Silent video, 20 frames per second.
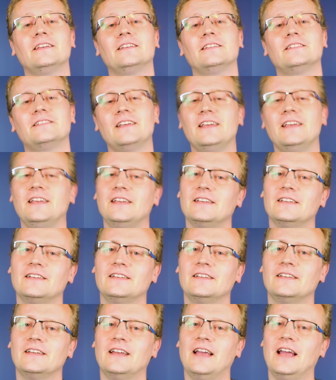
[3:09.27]
seek,
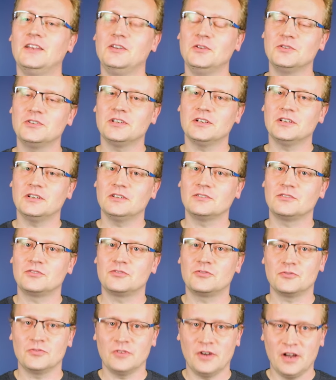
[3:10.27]
and you shall
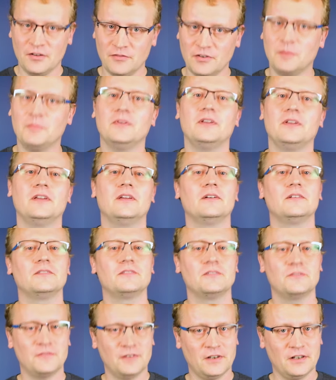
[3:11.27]
drive up the hill
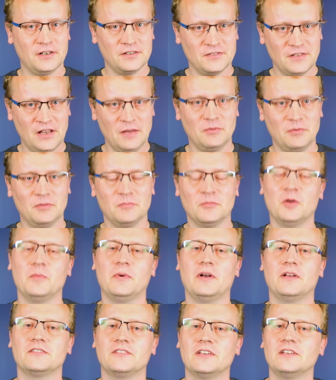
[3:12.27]
to find a stable
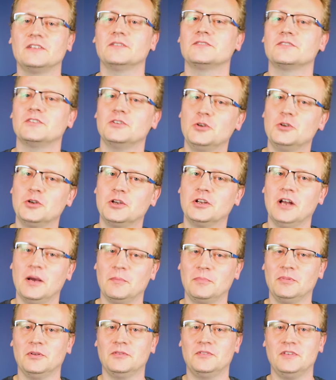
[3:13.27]
mobile signal so you can
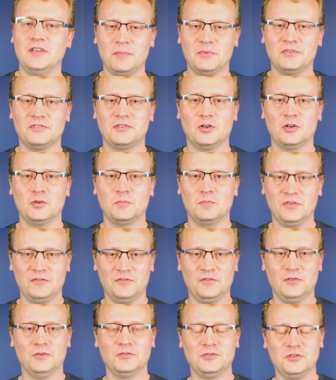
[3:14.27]
upload the episode
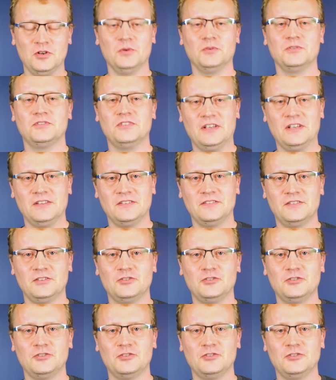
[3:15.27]
before Joe sends the